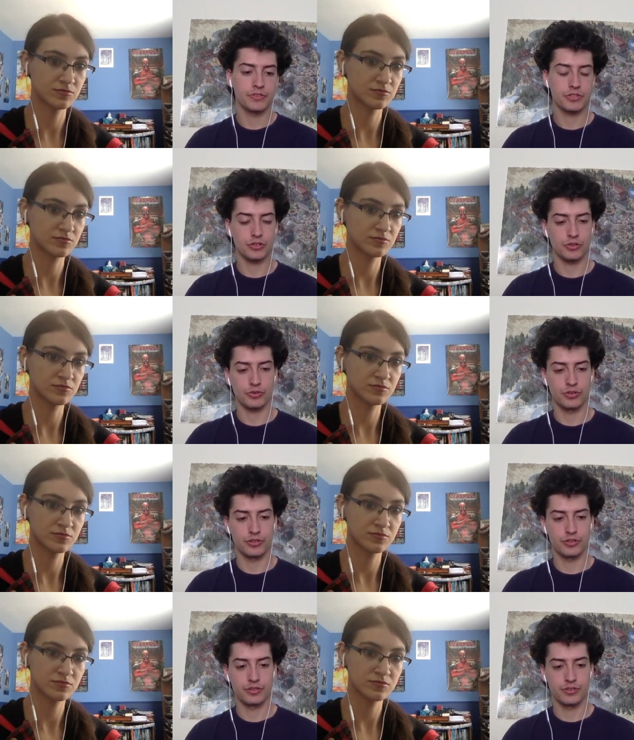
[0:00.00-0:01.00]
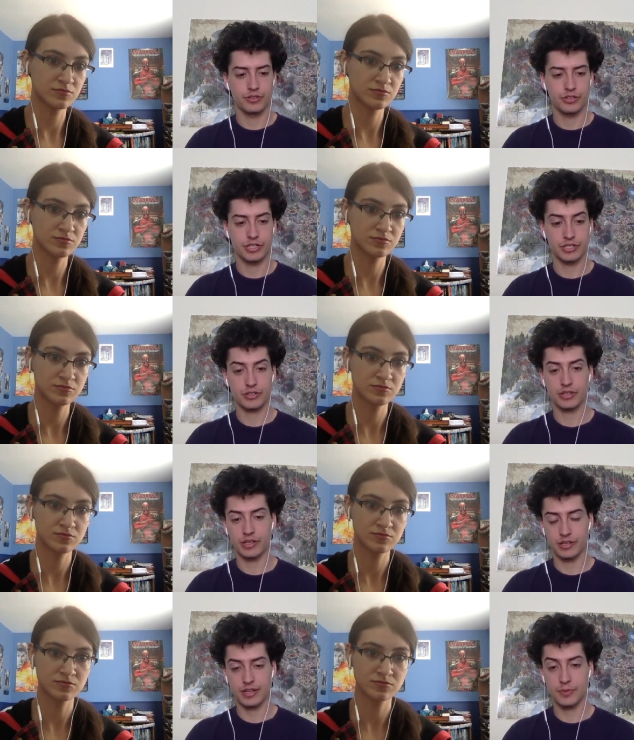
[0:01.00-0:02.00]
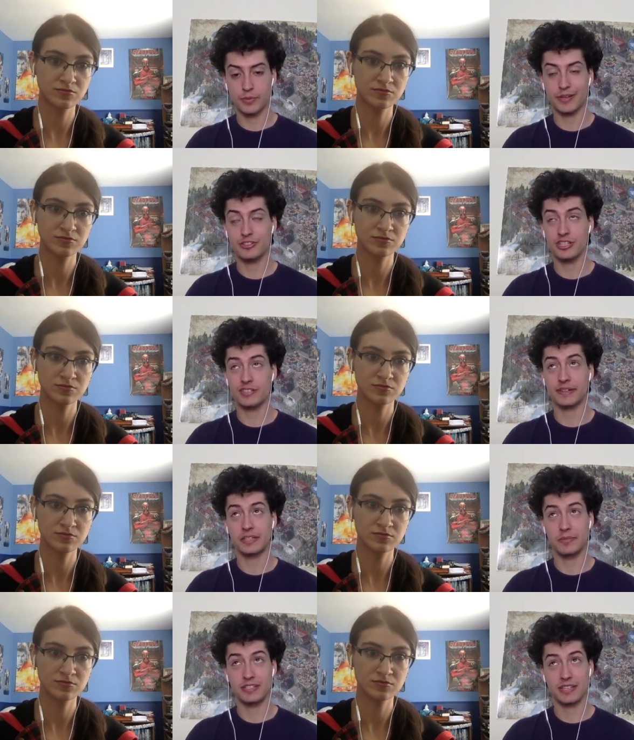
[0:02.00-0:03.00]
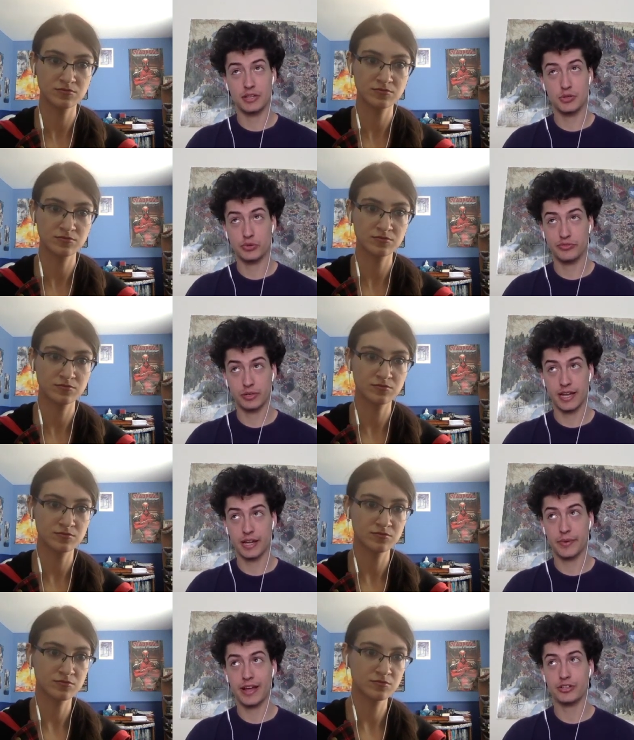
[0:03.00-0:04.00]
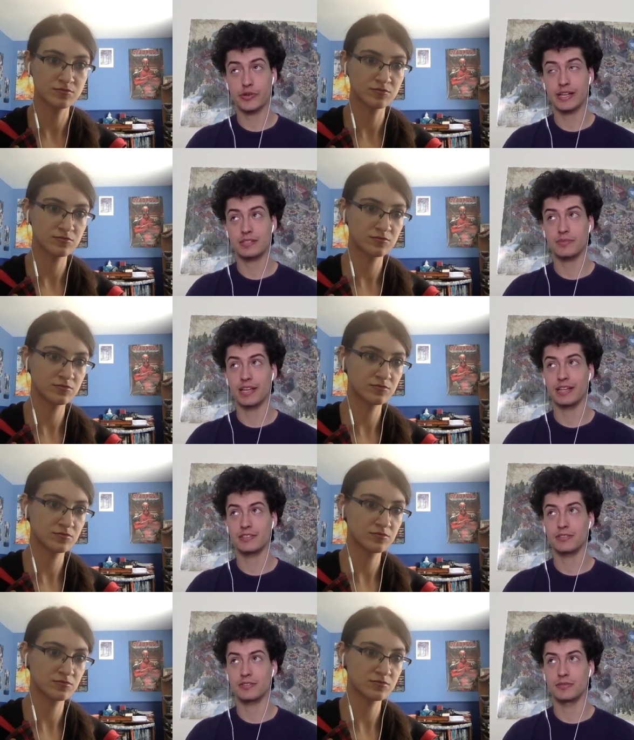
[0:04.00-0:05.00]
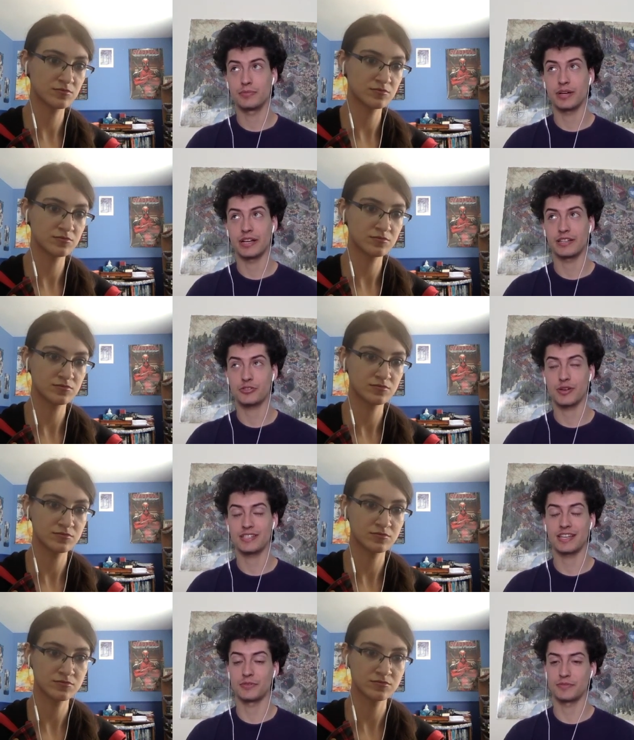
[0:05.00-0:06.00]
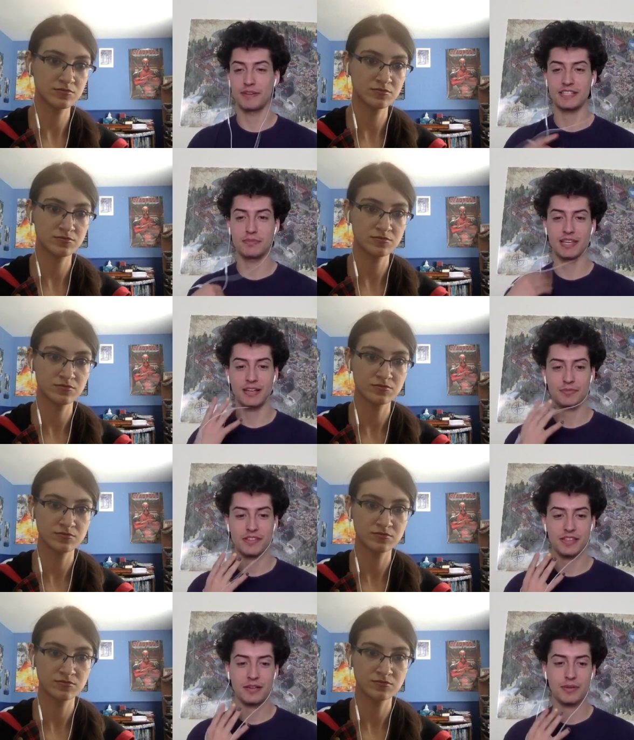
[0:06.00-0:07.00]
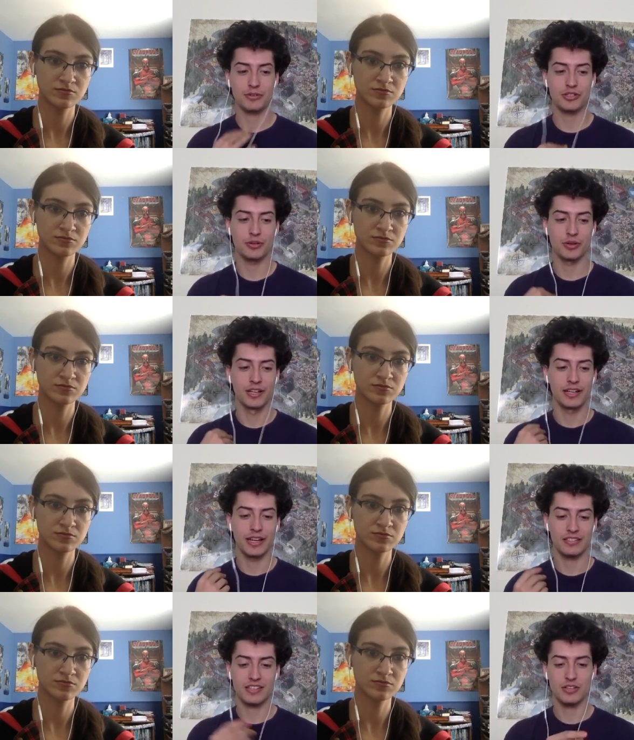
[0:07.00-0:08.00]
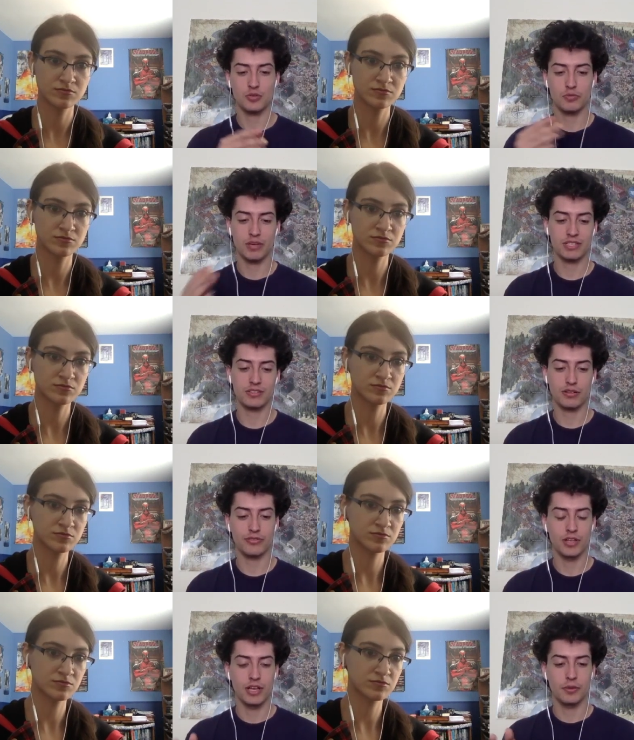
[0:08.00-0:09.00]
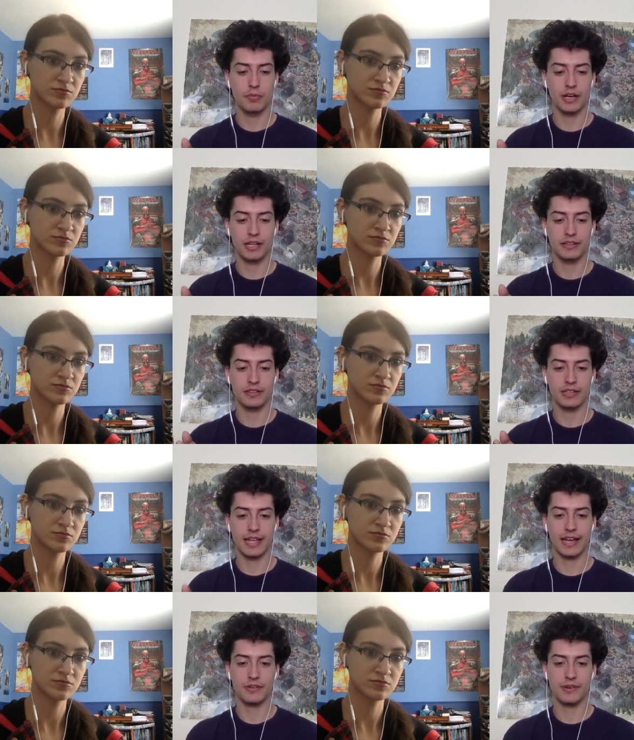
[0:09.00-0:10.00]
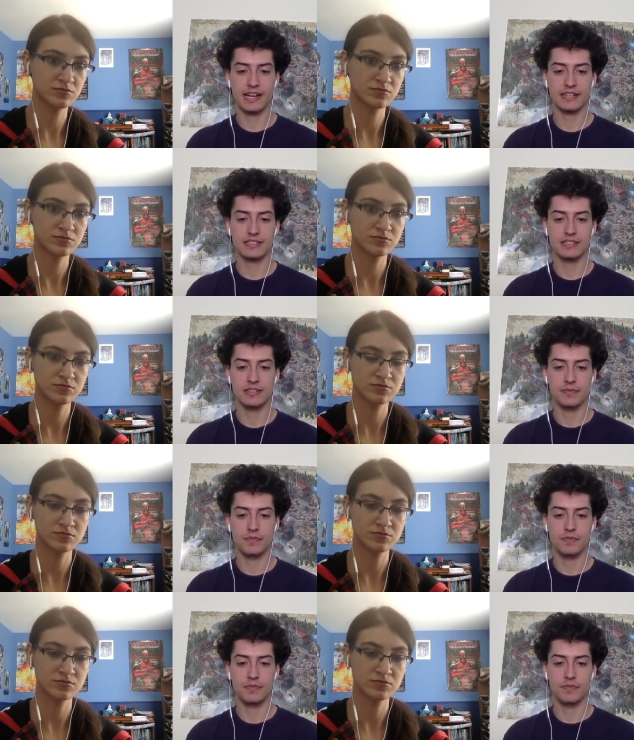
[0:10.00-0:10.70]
Speaker 1: so... She's in a couple months, she's finally been scheduled for cataract transplants, but it's crazy, and it was messing me up to think about, too. It's scheduled months off, but the cataracts